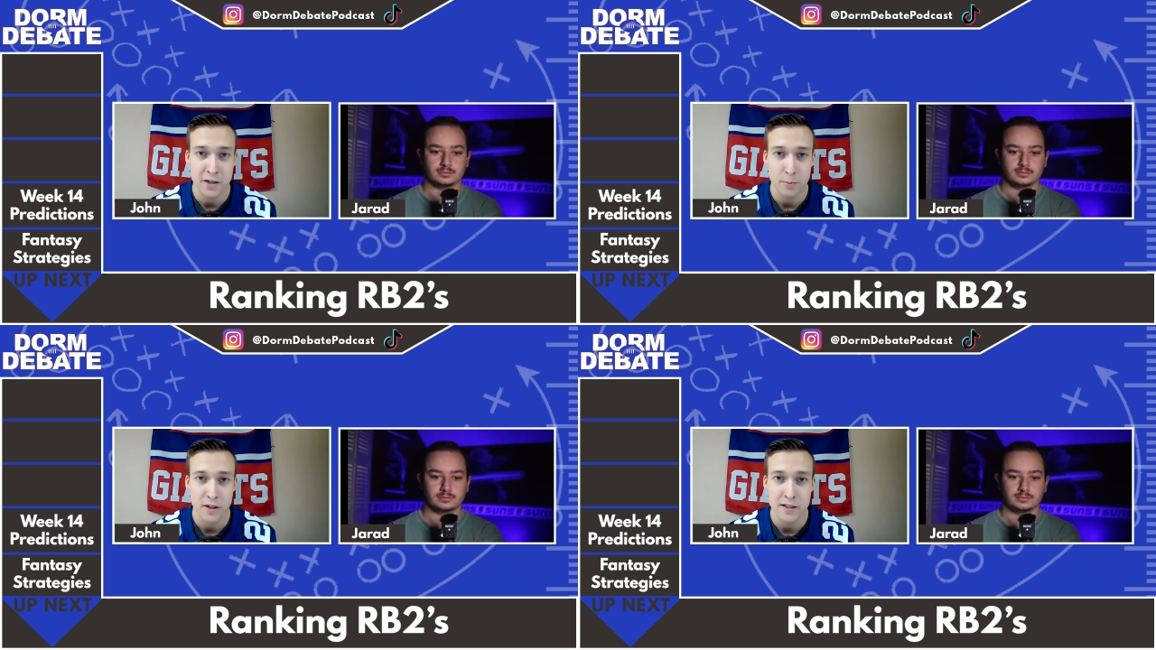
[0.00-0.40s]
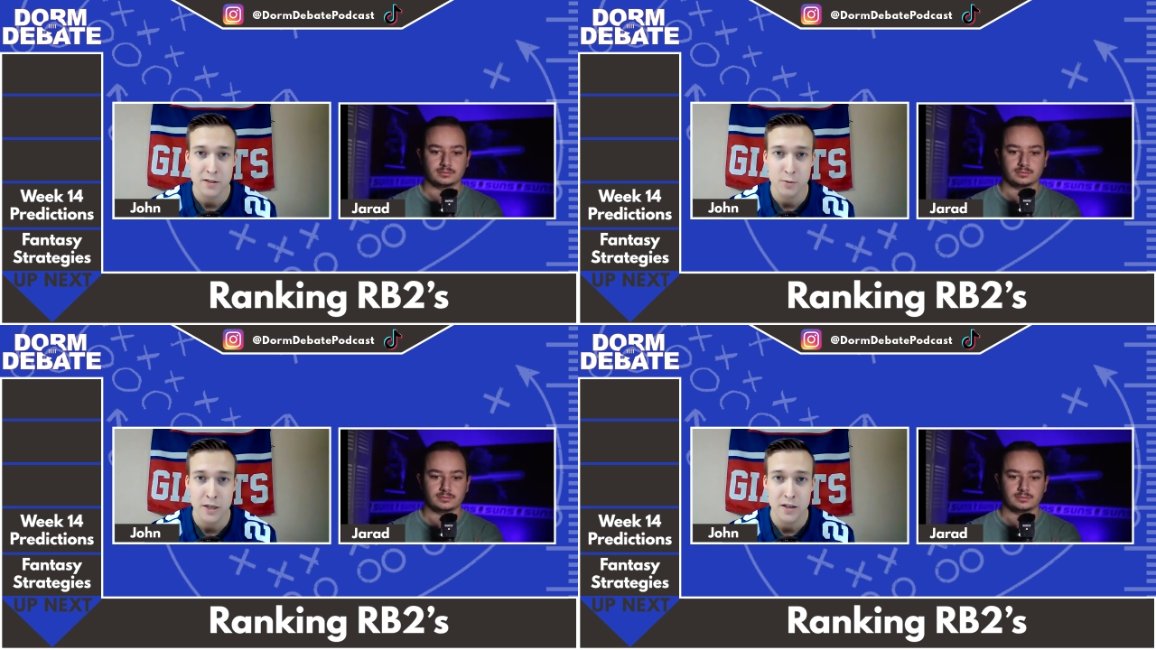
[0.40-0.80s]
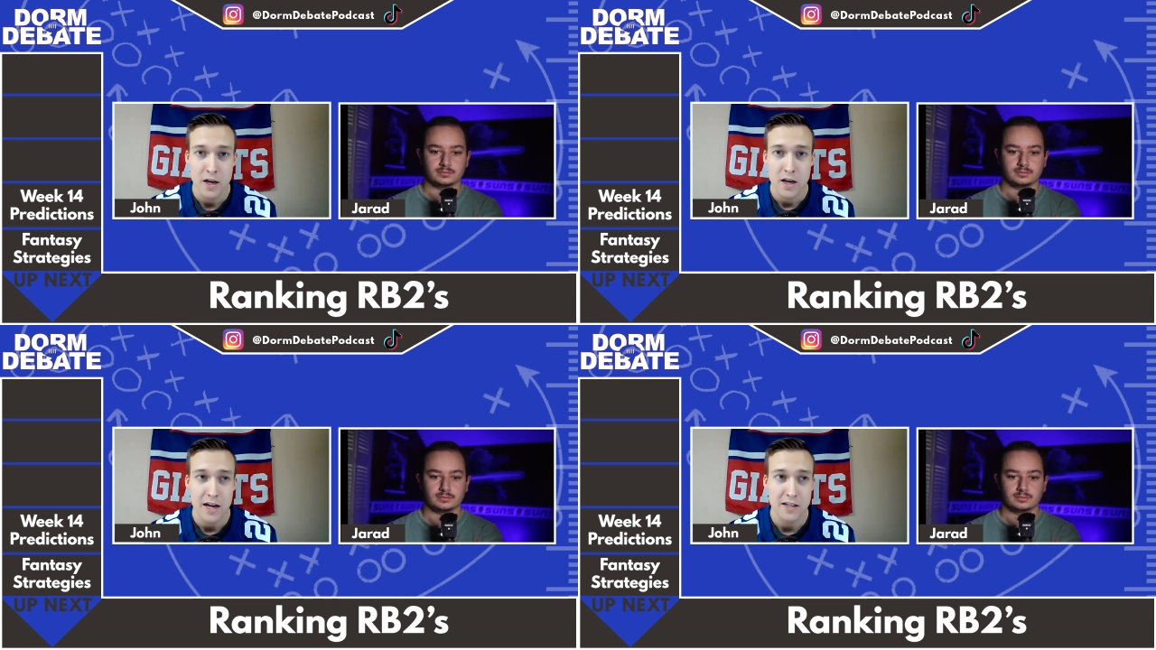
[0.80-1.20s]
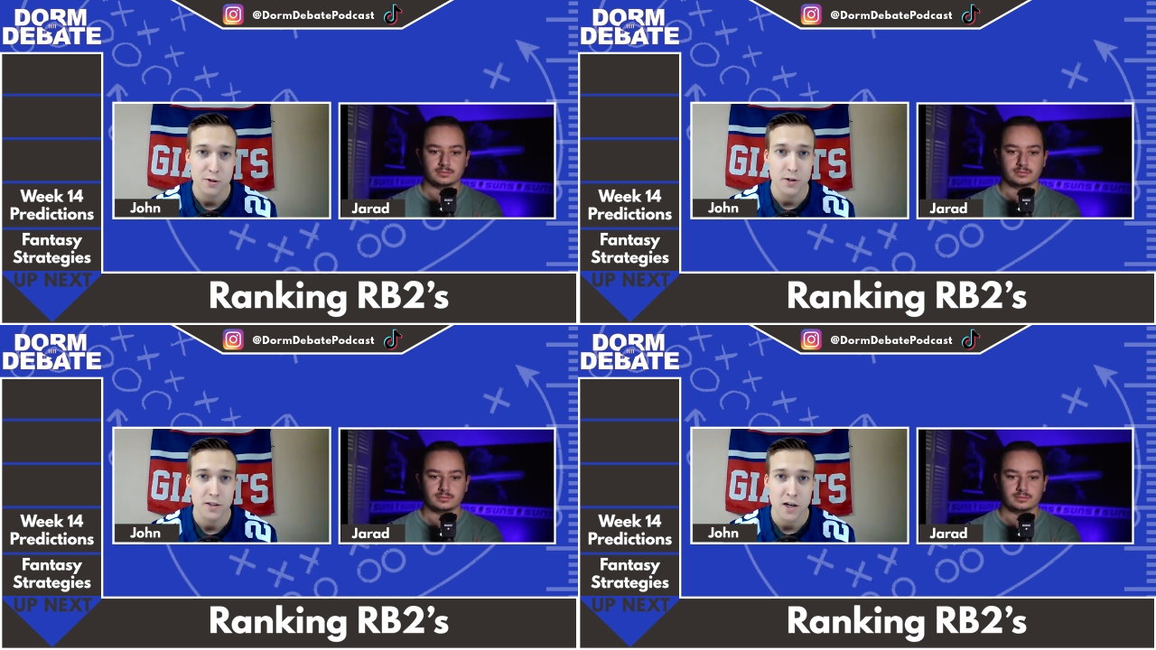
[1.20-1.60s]
Speaker 1: play this week, and he
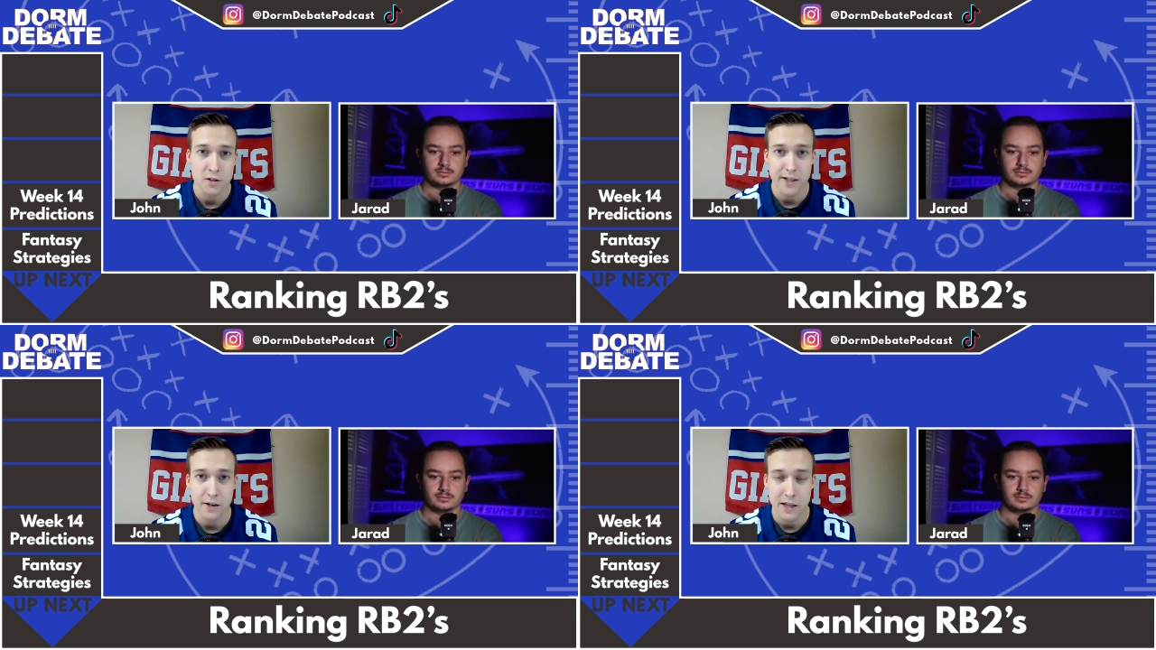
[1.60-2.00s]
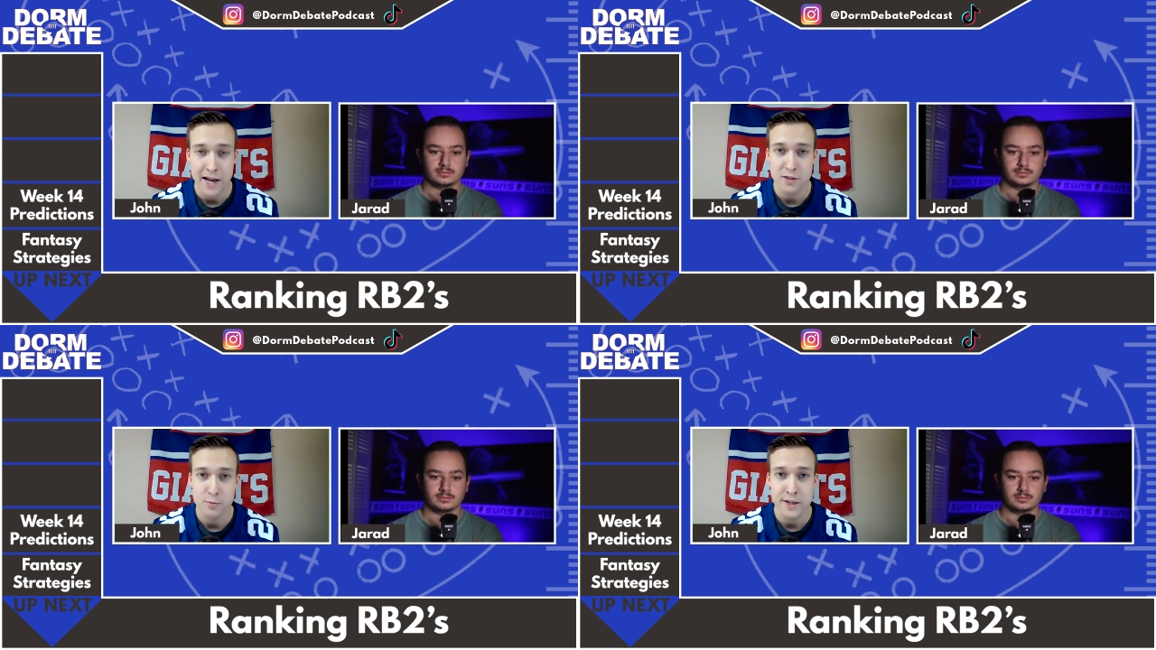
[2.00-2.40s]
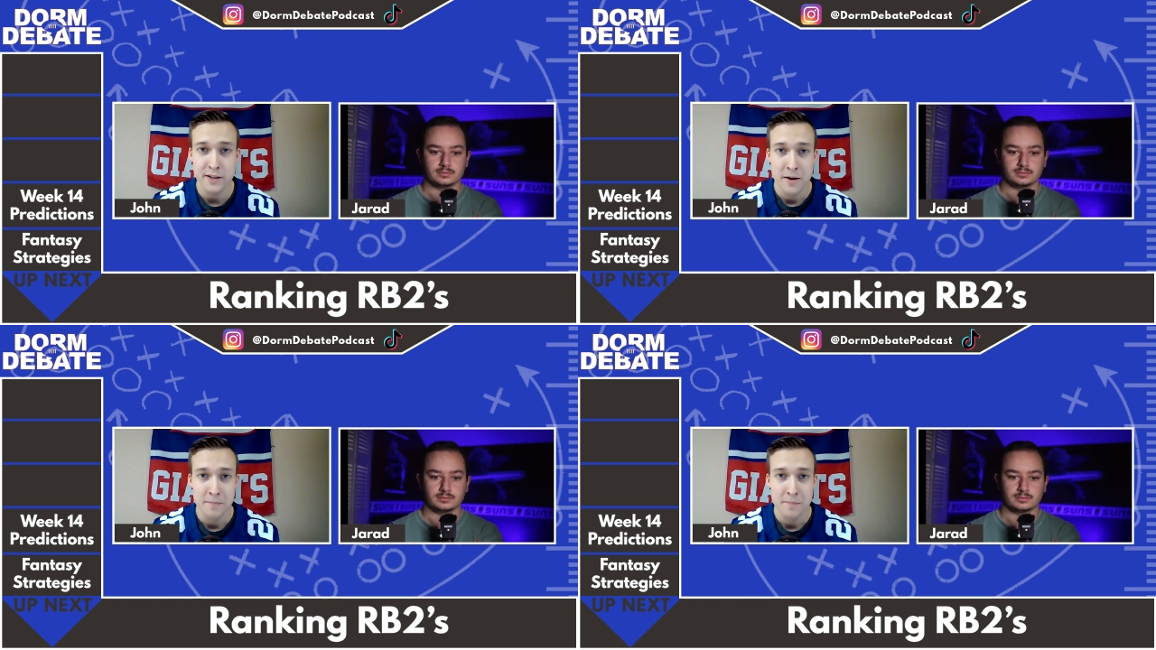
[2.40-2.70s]
scored a touchdown last week.